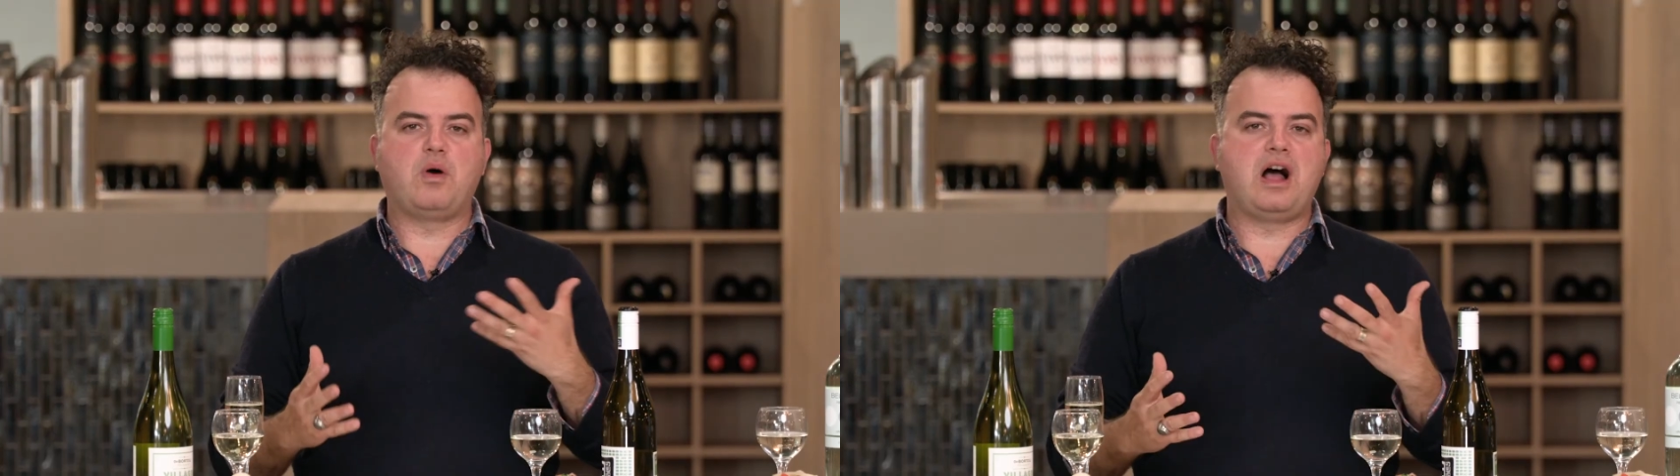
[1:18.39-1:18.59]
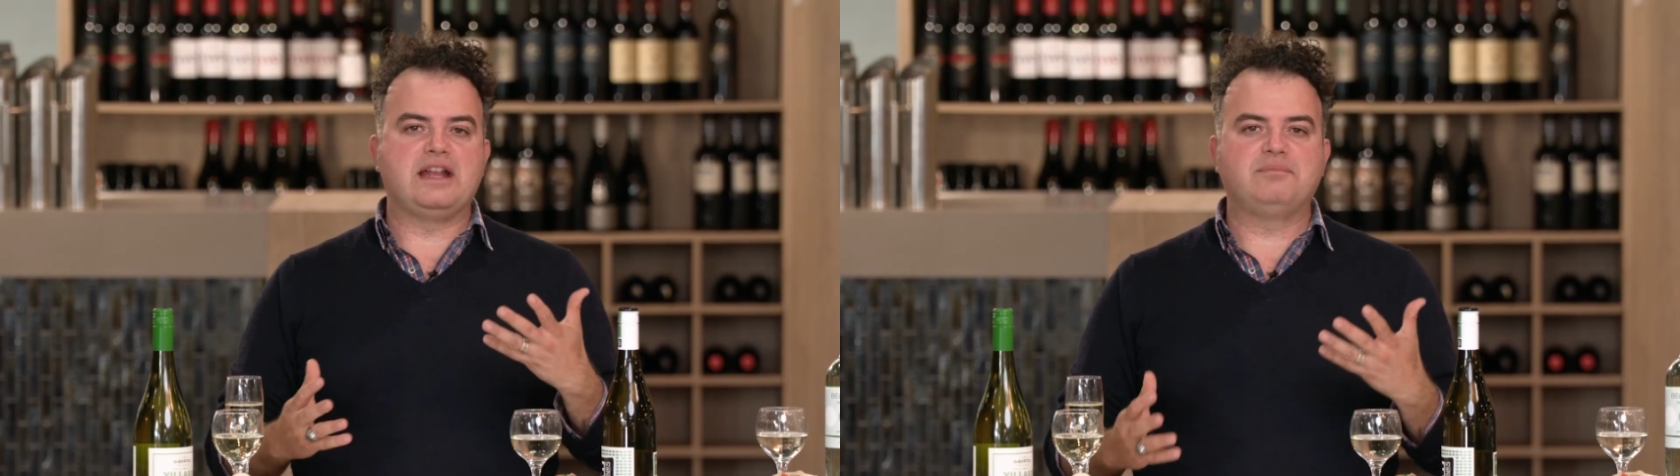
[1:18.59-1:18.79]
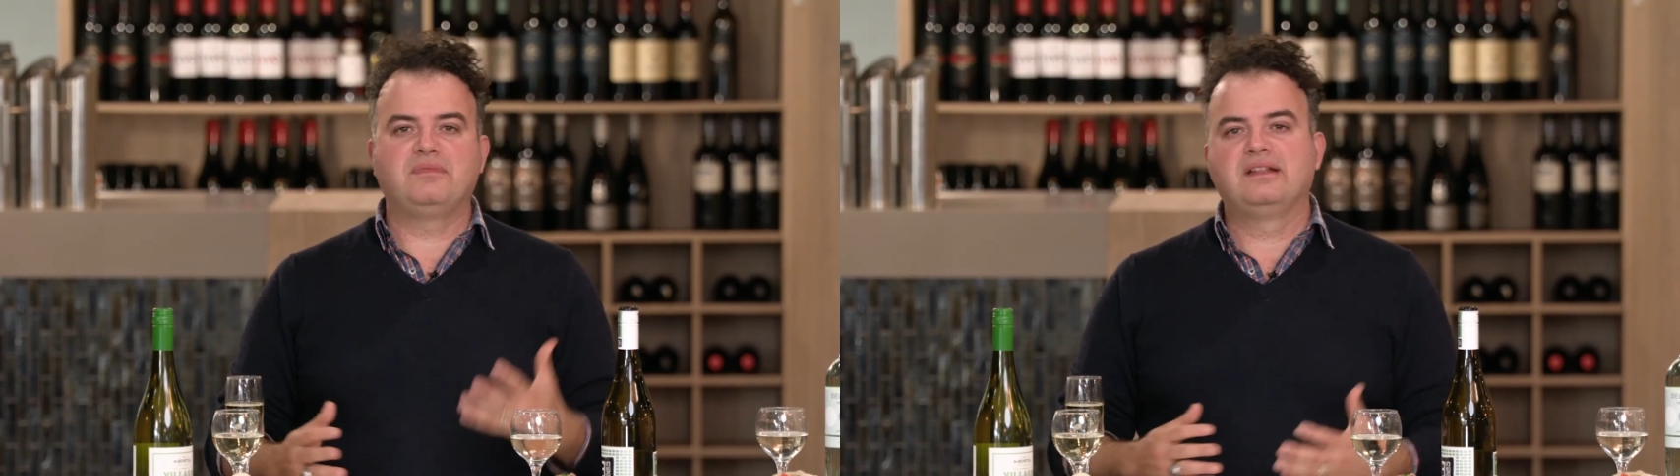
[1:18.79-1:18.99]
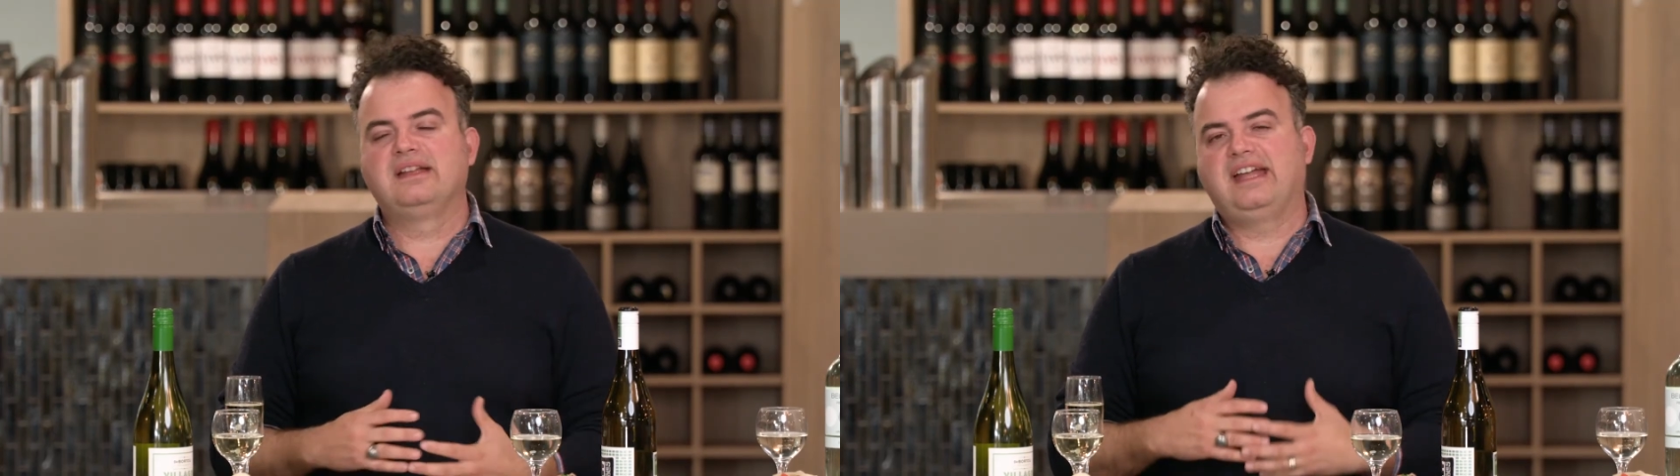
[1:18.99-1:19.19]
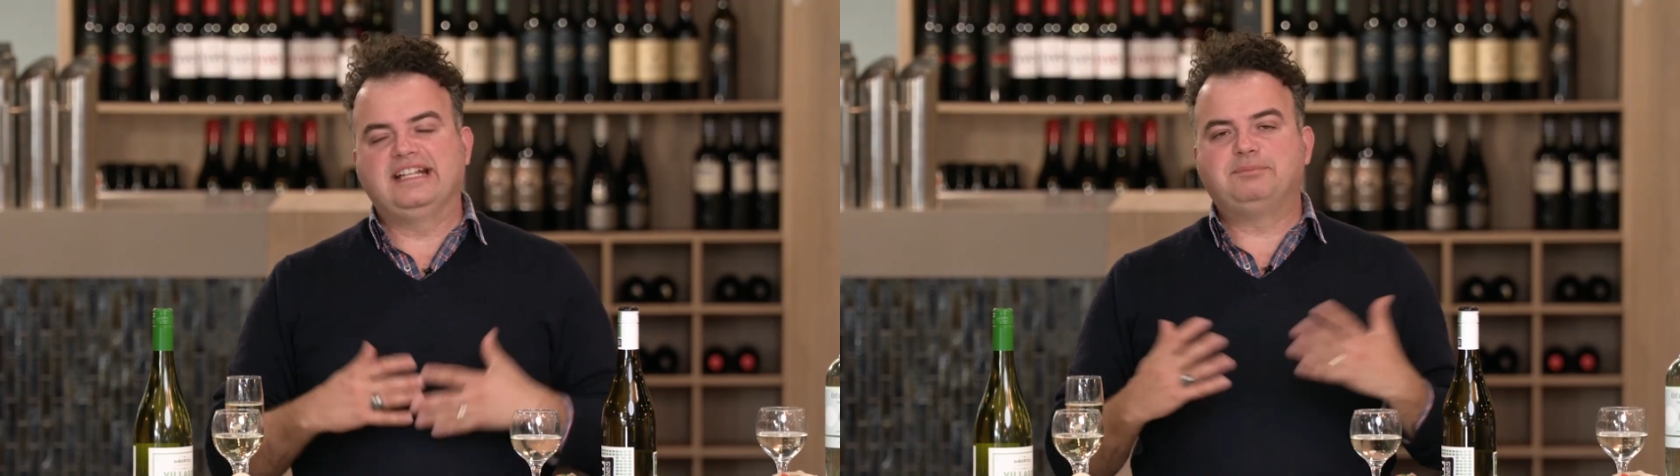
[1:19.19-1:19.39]
wine
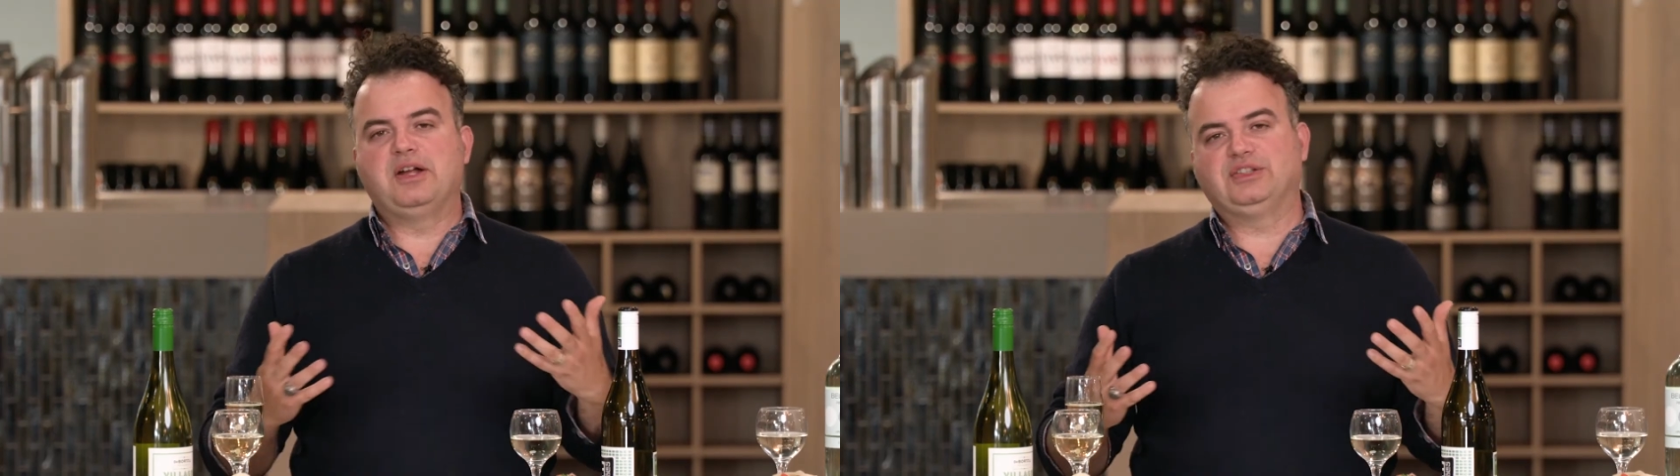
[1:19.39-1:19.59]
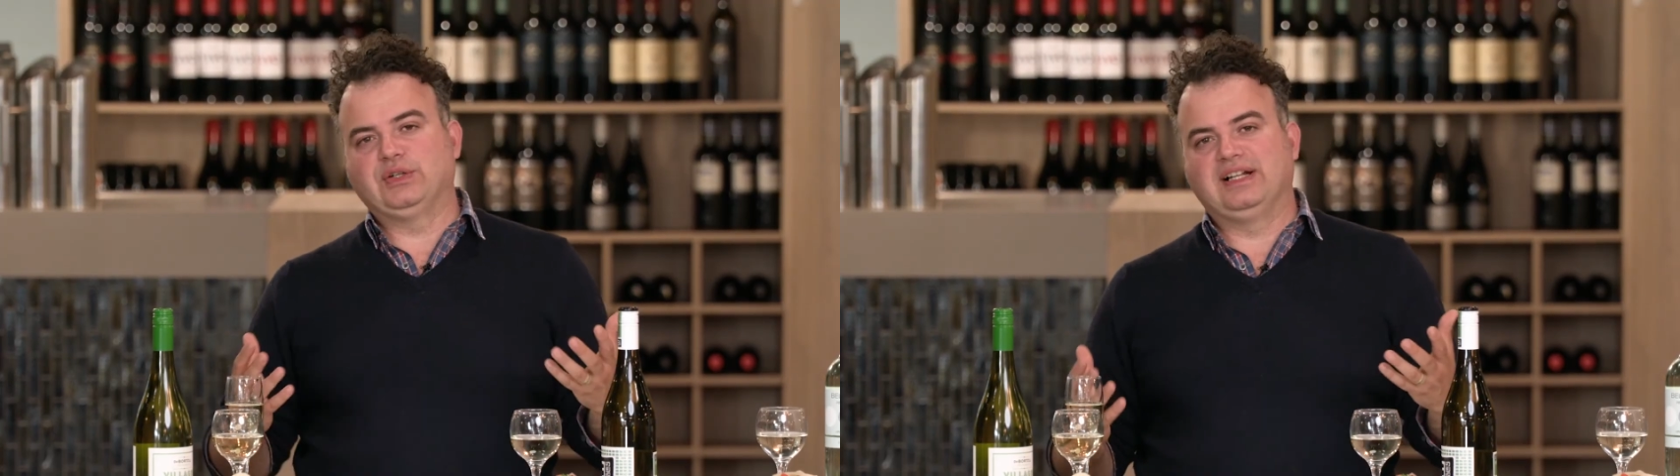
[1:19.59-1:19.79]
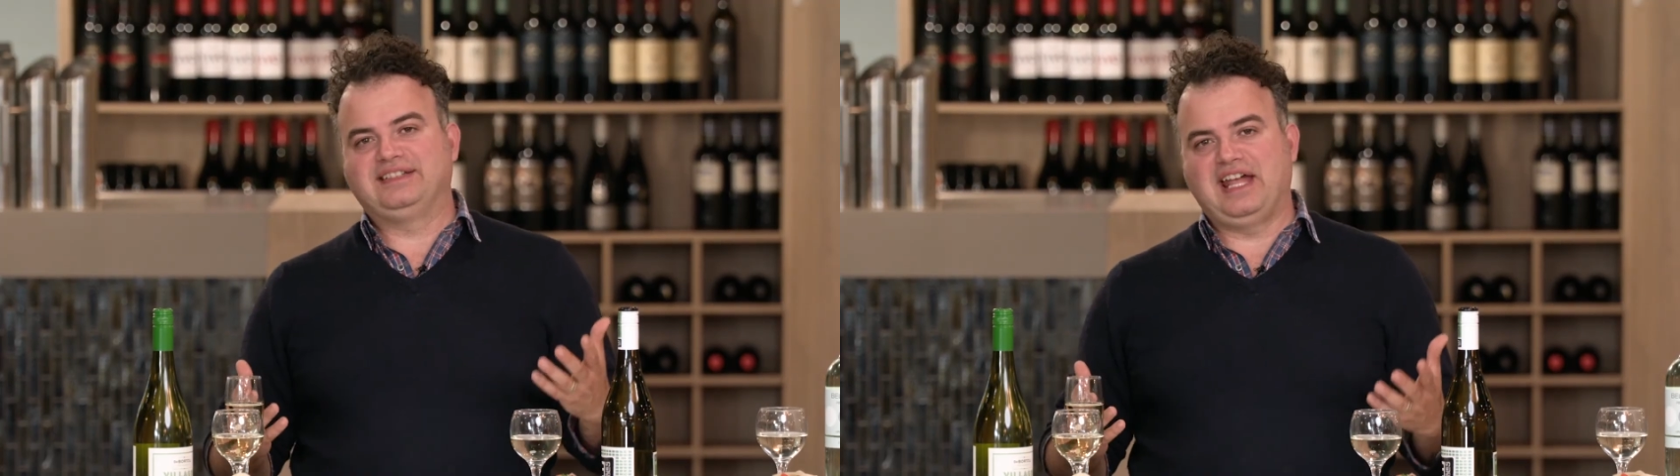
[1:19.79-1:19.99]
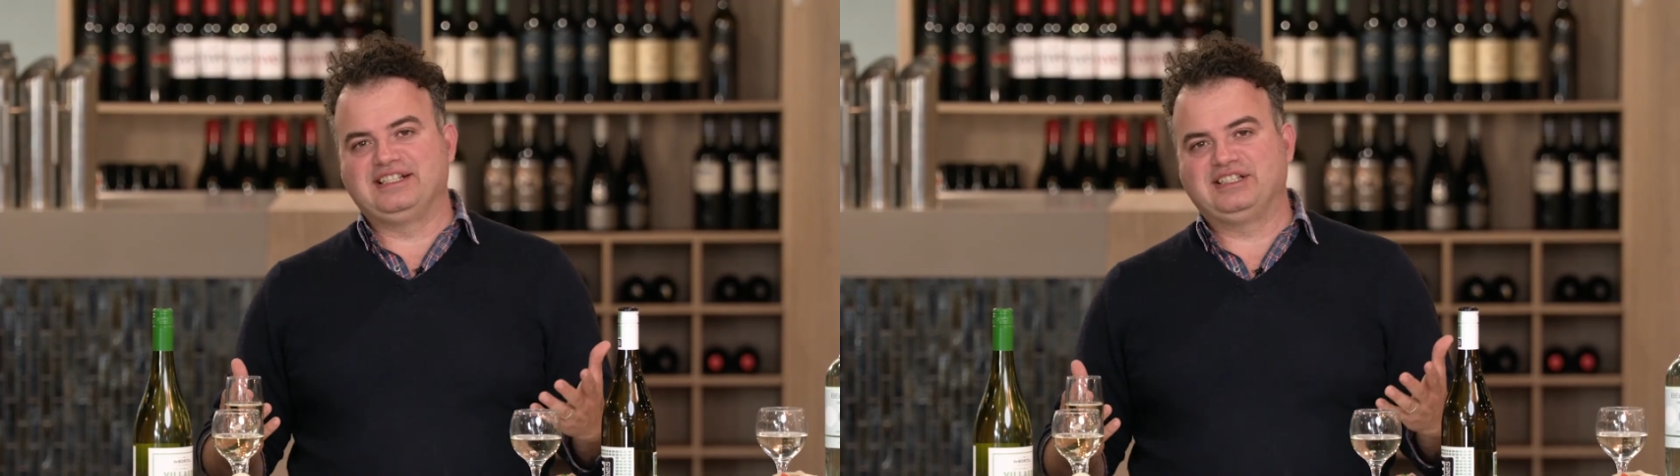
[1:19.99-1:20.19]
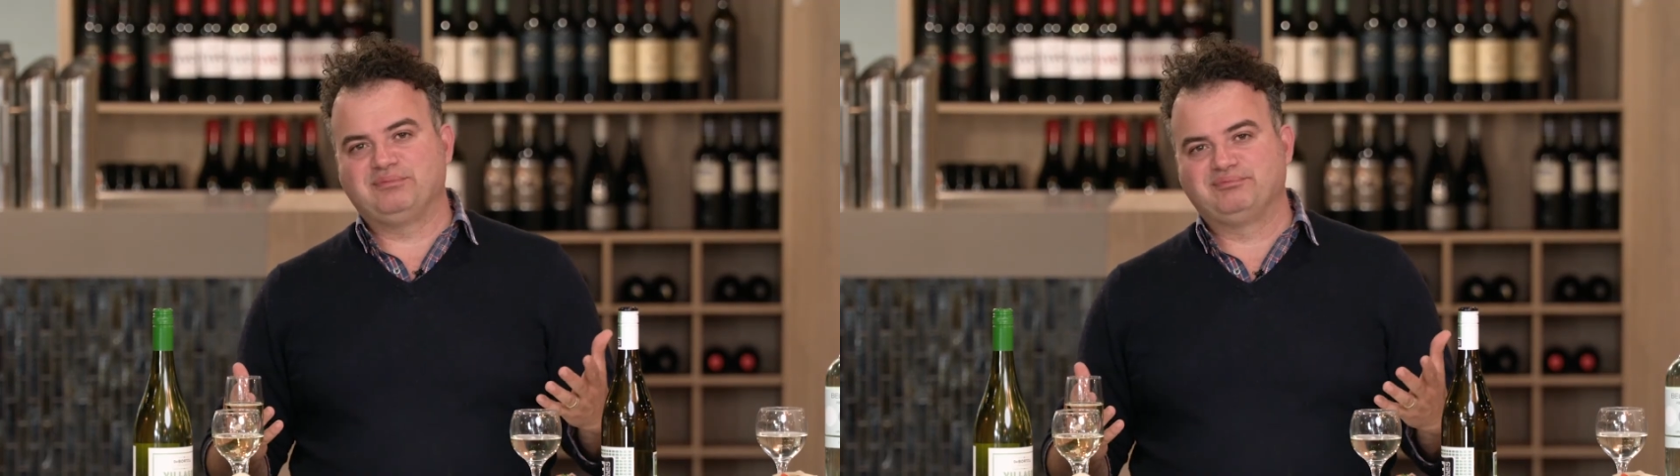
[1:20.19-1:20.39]
is personal
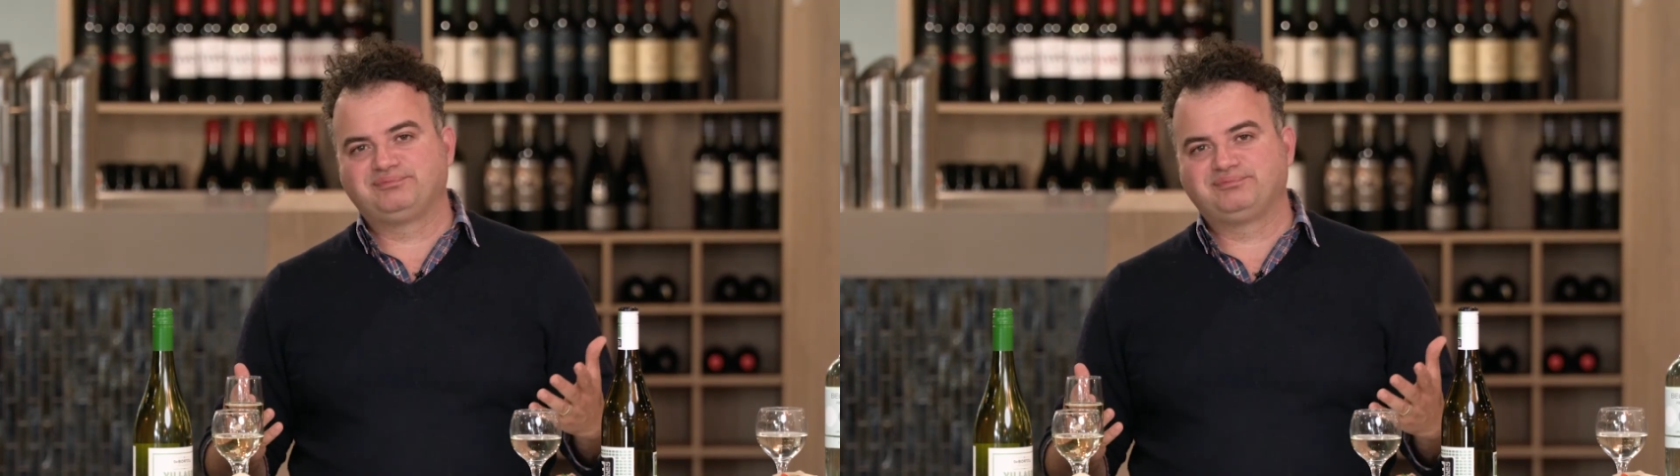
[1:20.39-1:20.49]
taste.